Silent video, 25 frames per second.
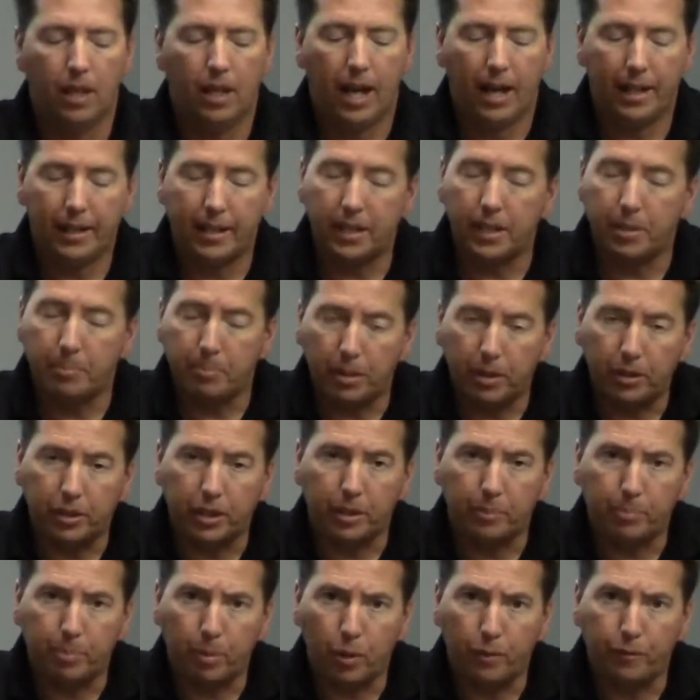And then the
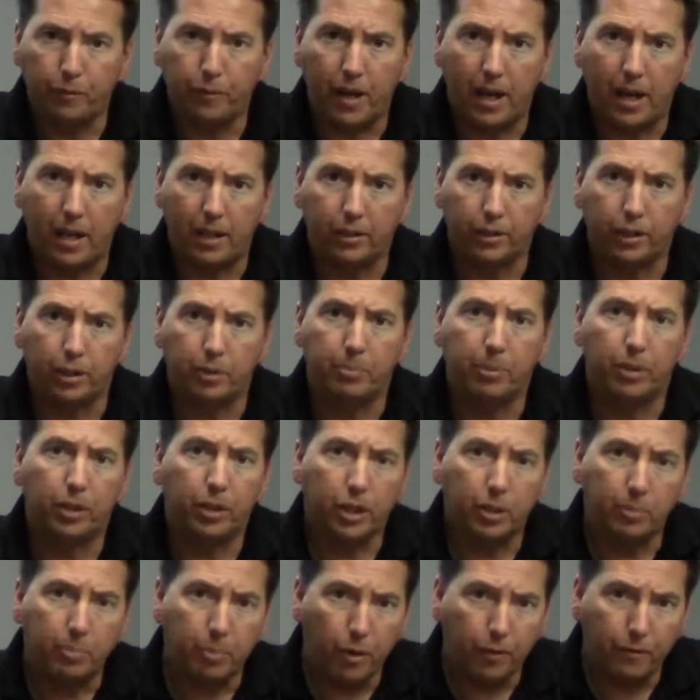building profile. Your
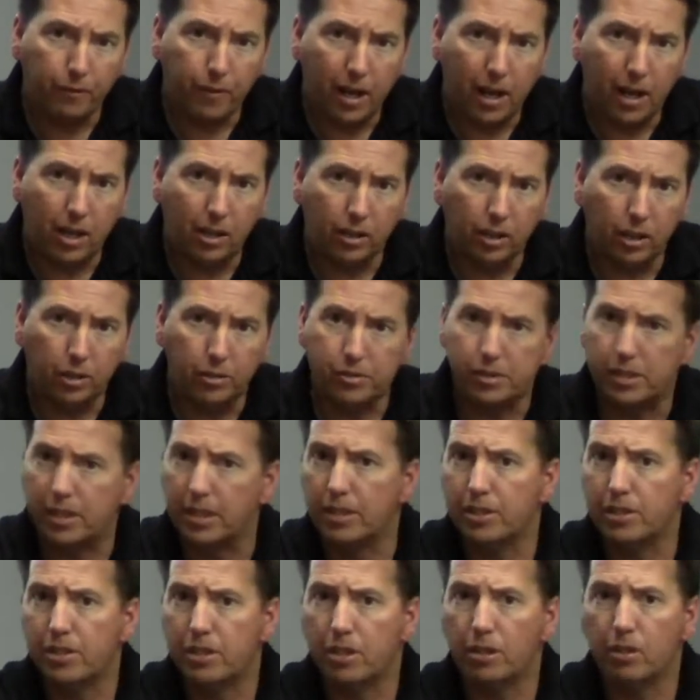building profile goes
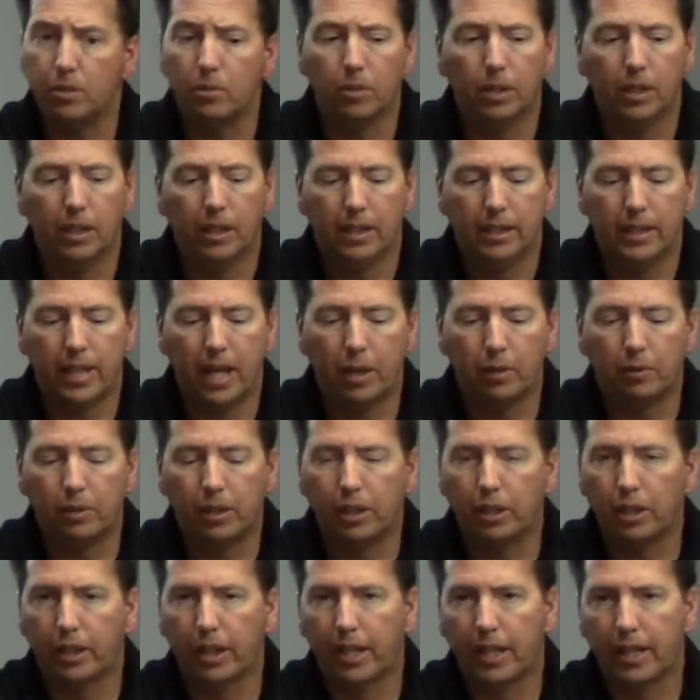into not
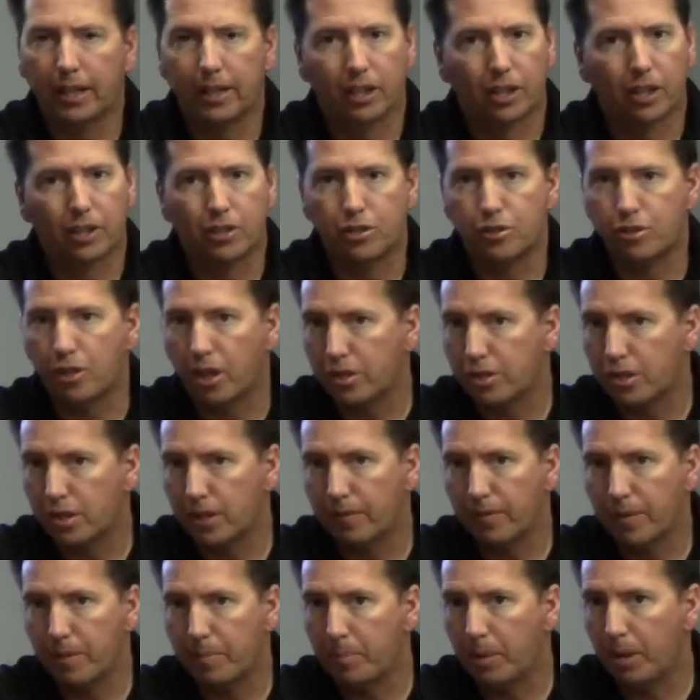only looking at the construction
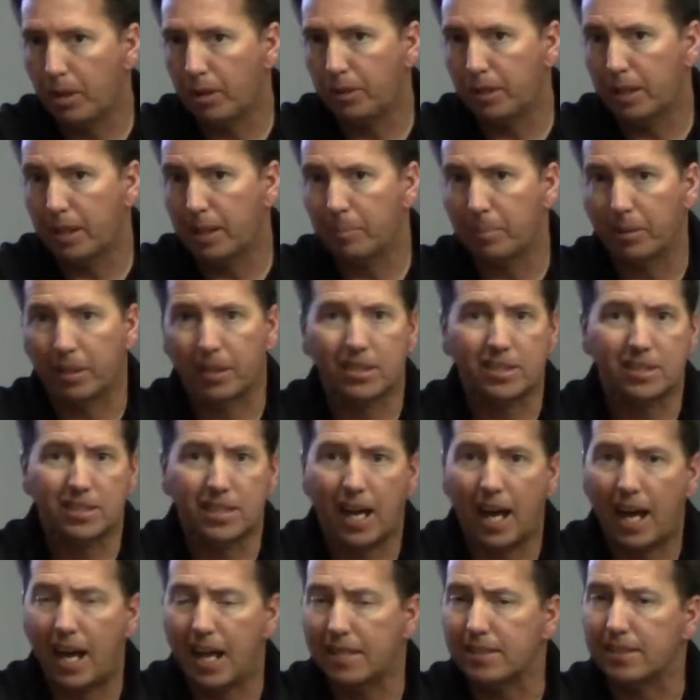of the building, but the
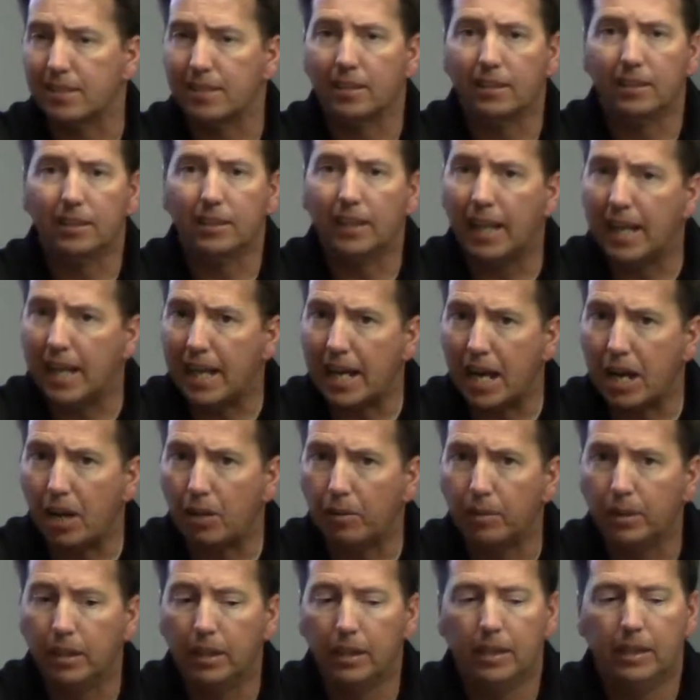size and the
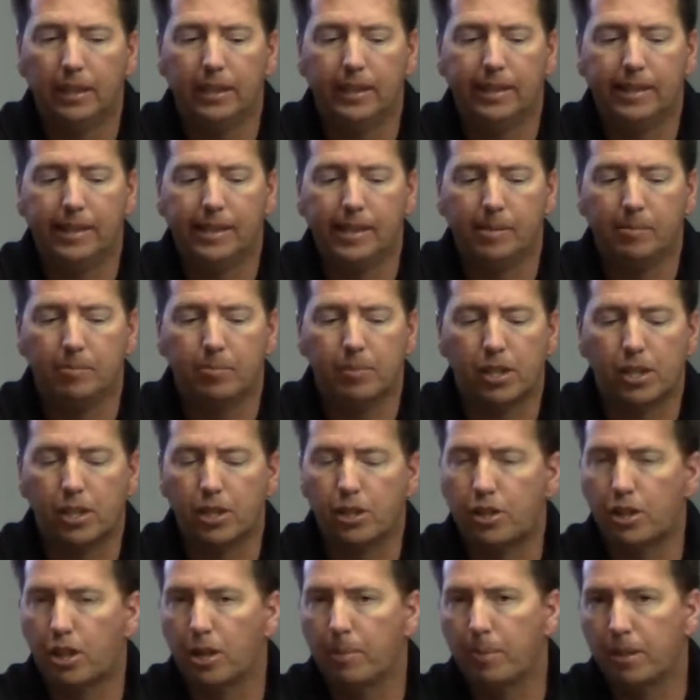layout to
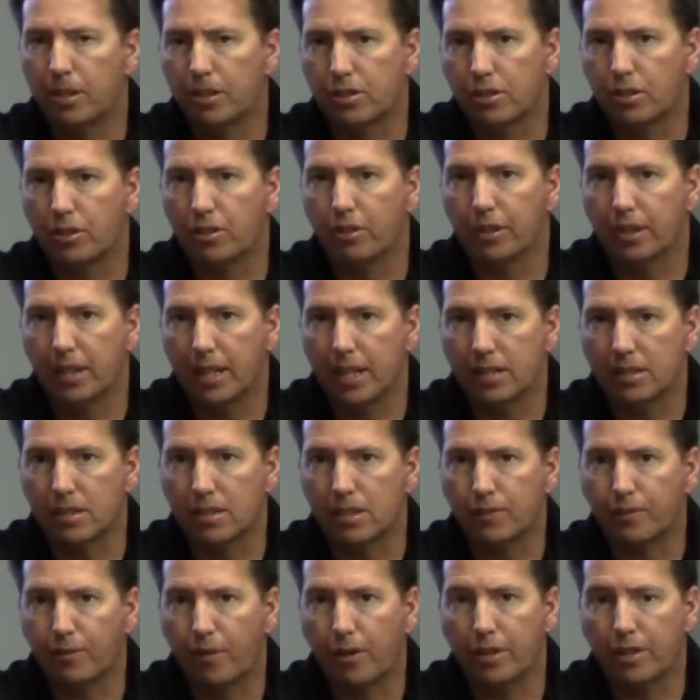determine certain things
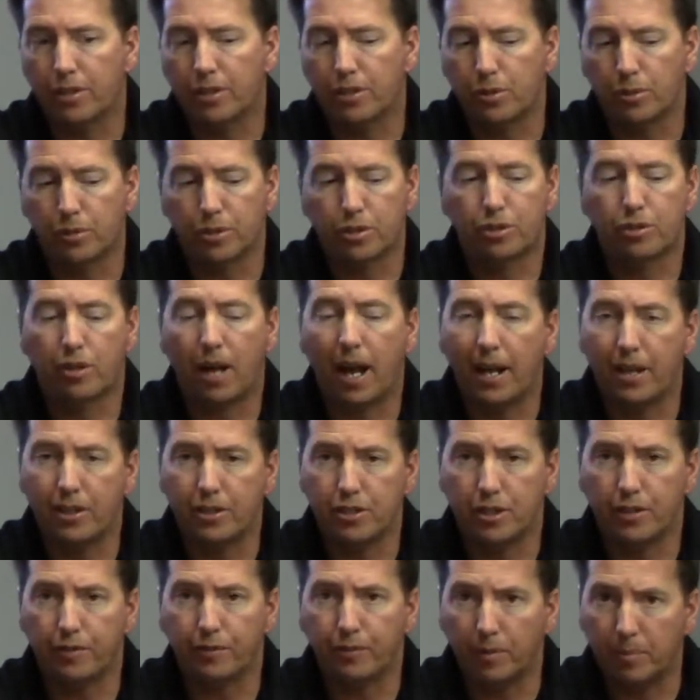as far as your
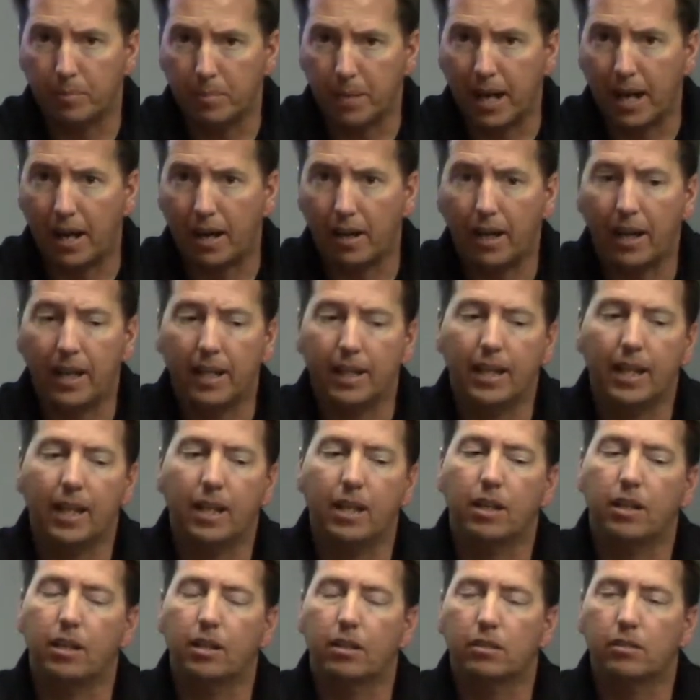strategy from there, and
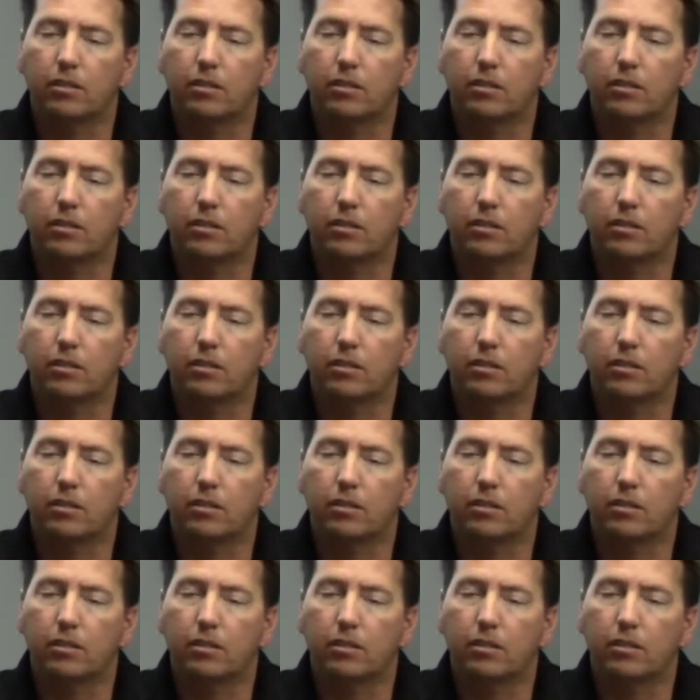then